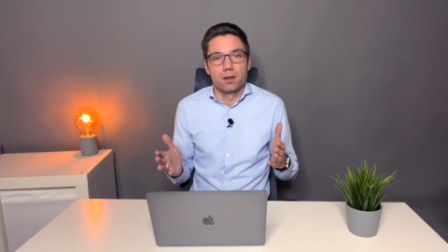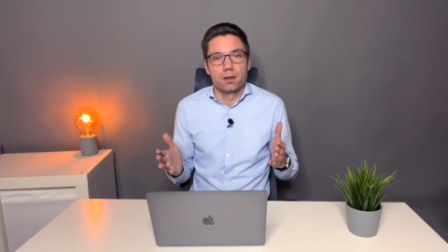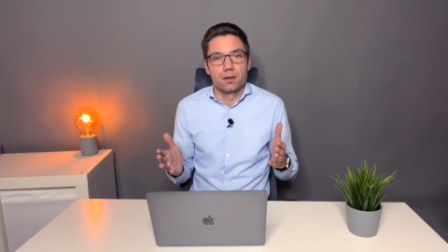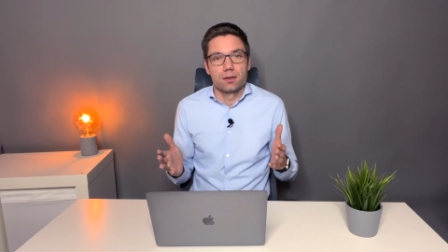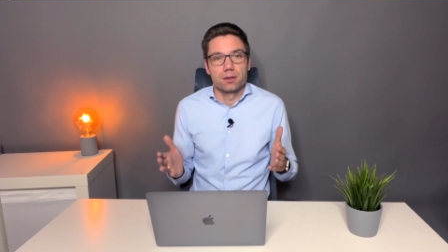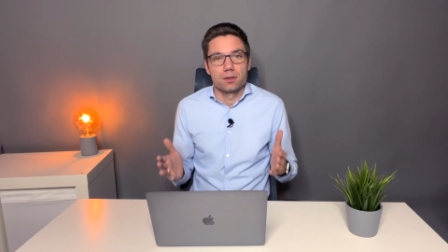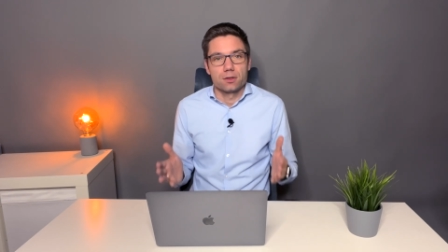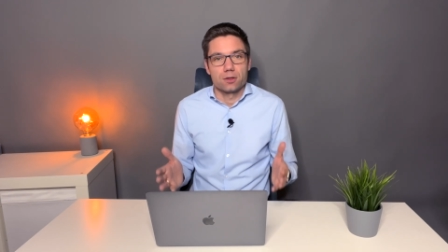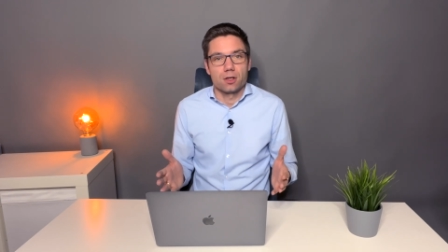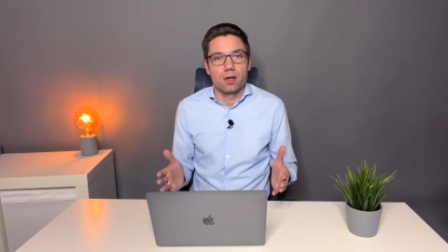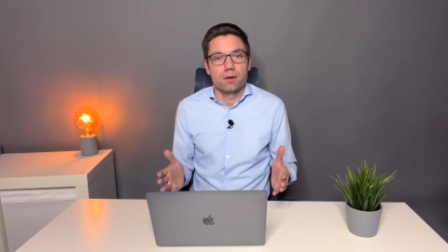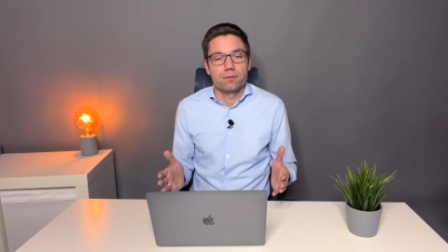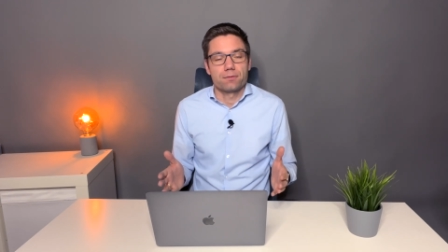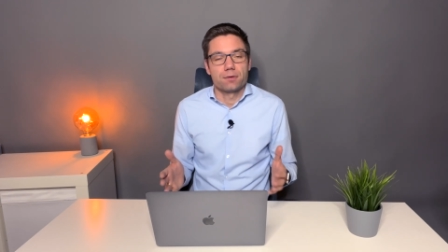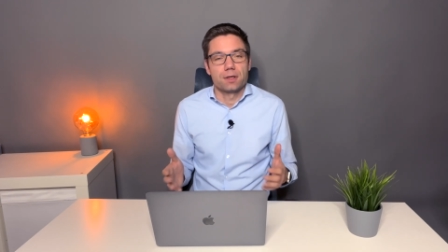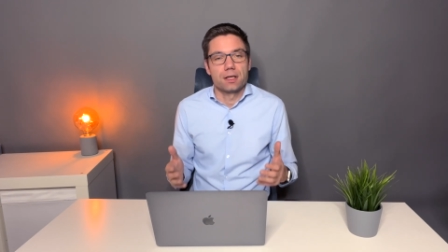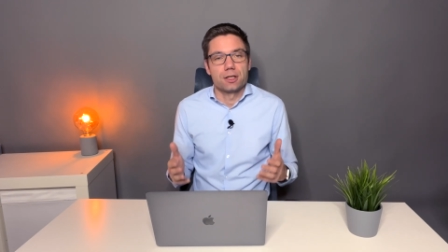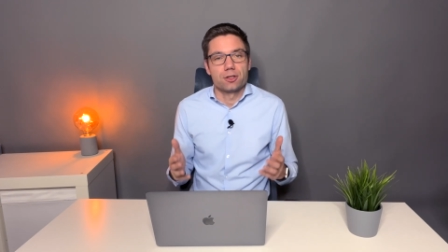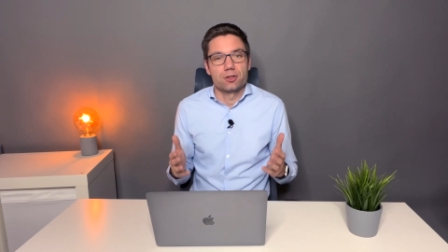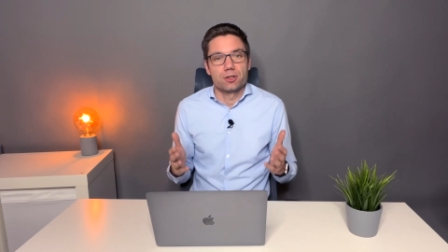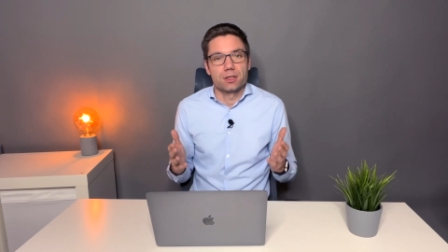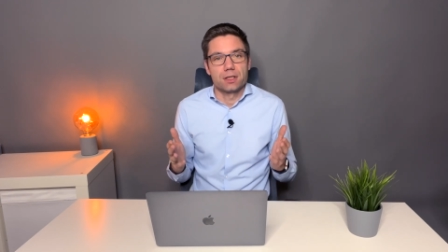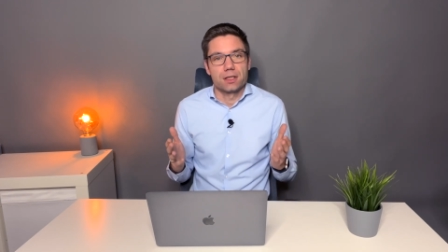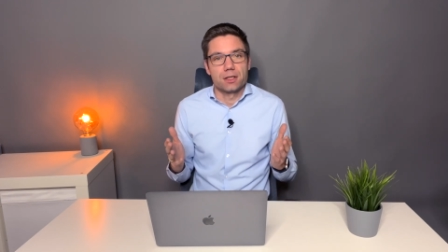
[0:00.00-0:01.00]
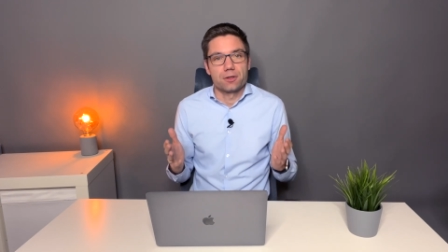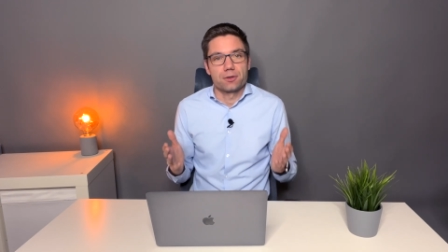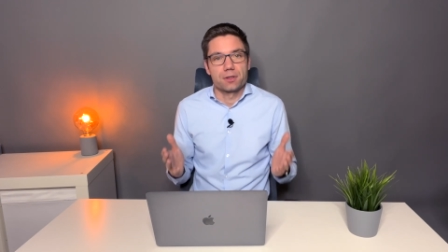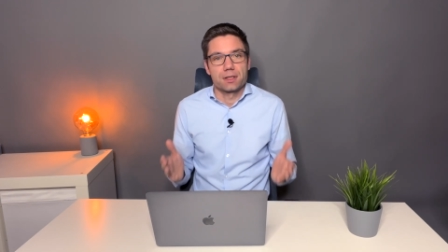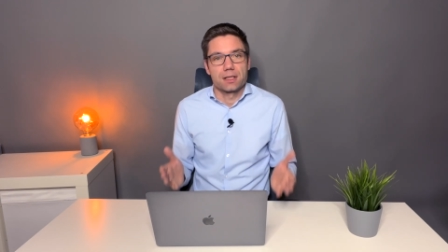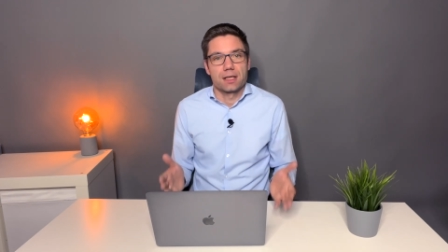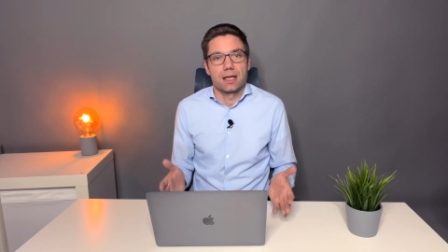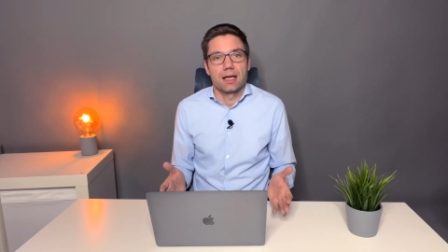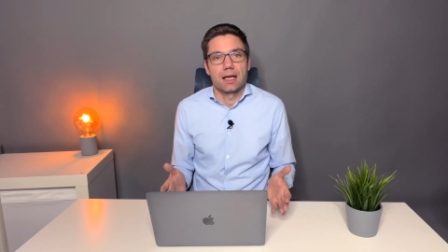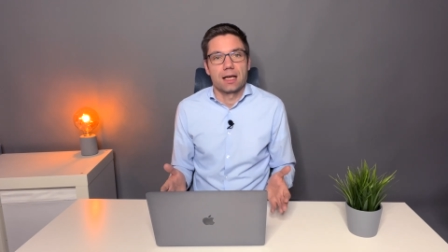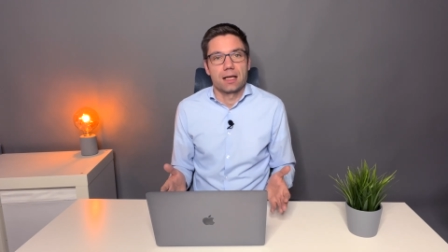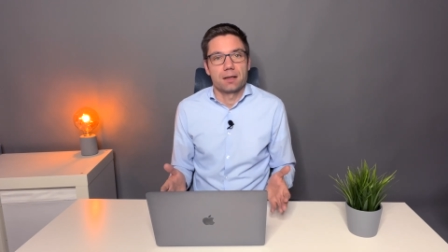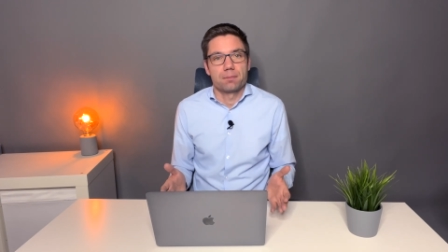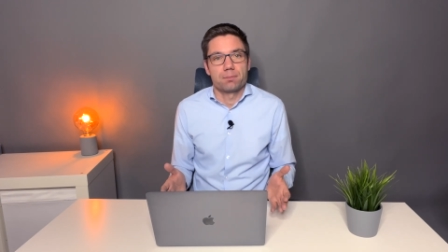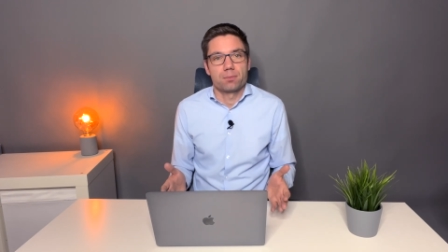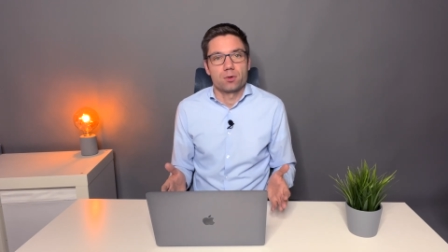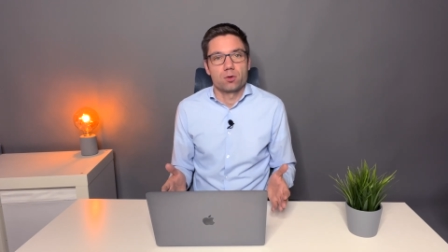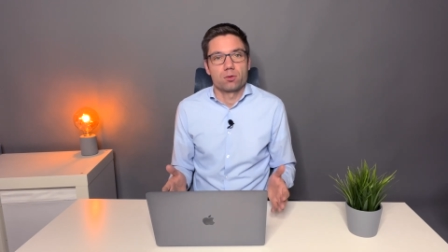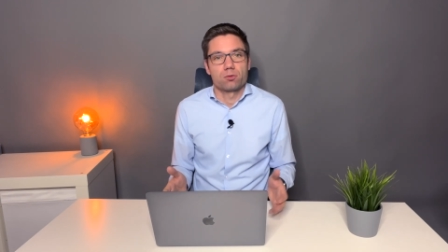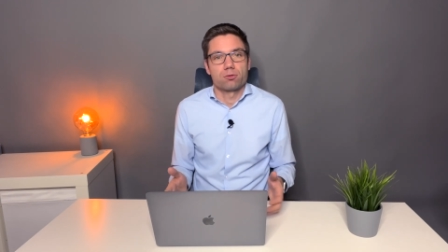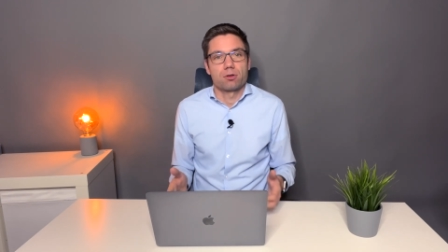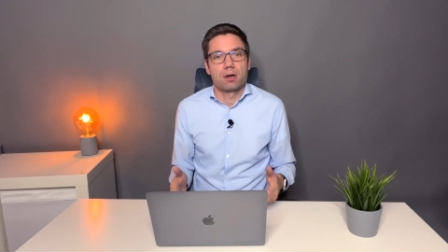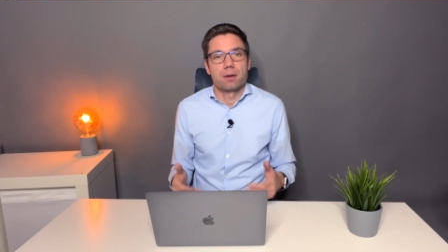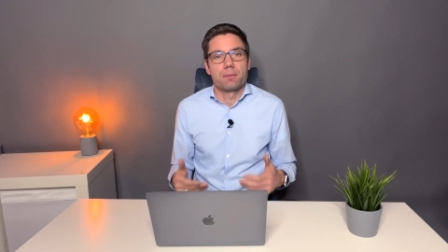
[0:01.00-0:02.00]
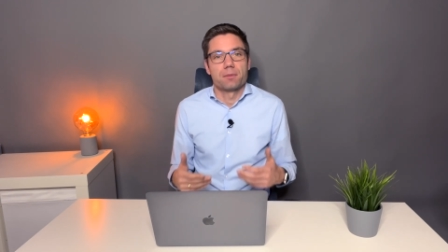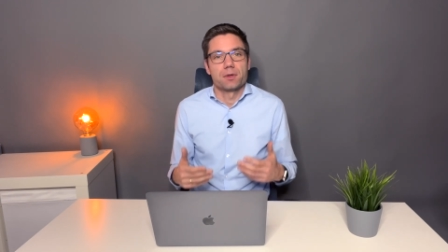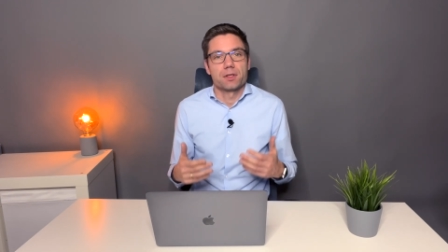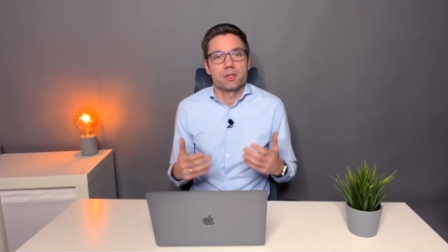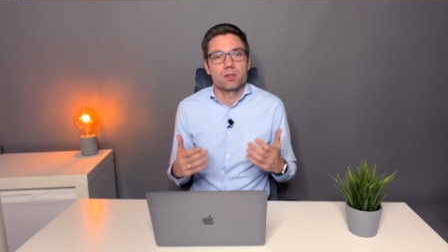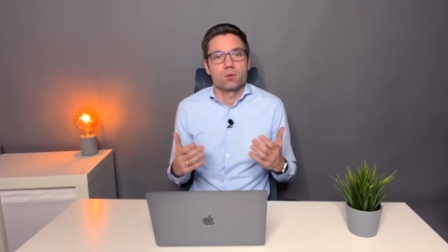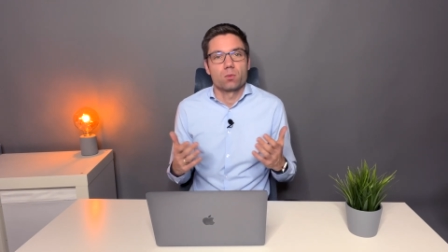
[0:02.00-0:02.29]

software engineers and programmers,